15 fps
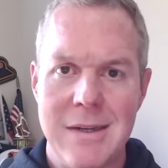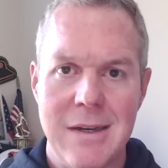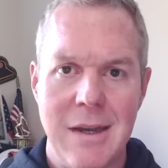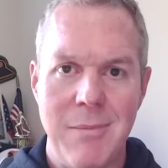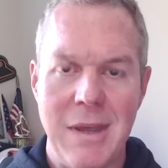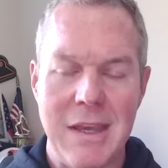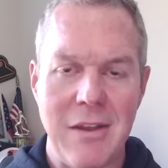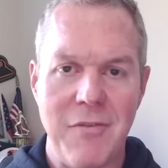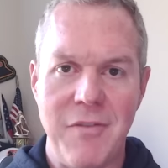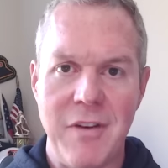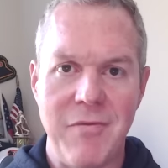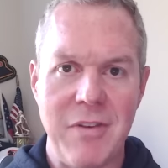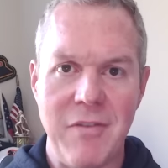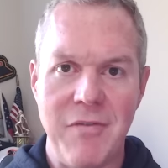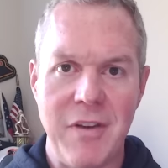I'd make it
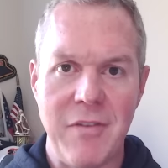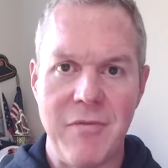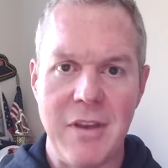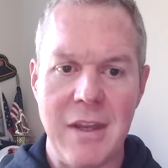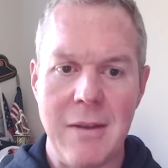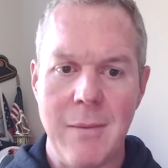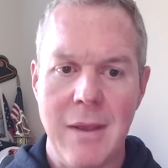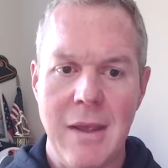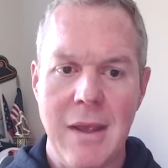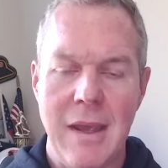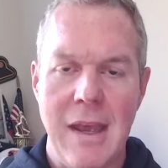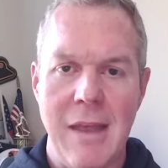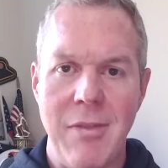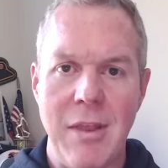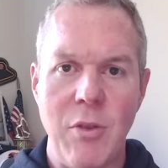fifty fifty.
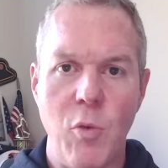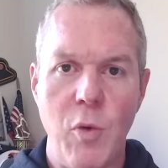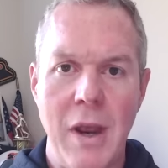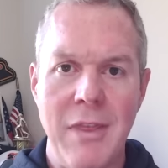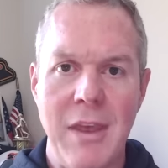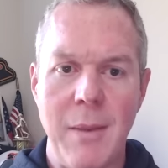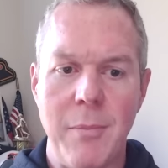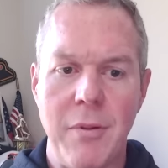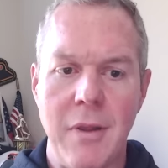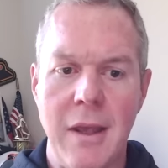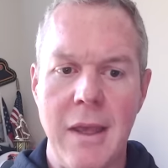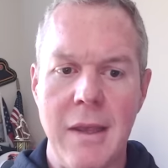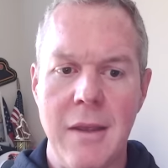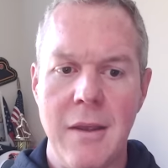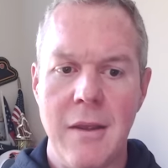And then the way they
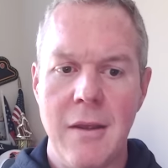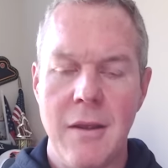play.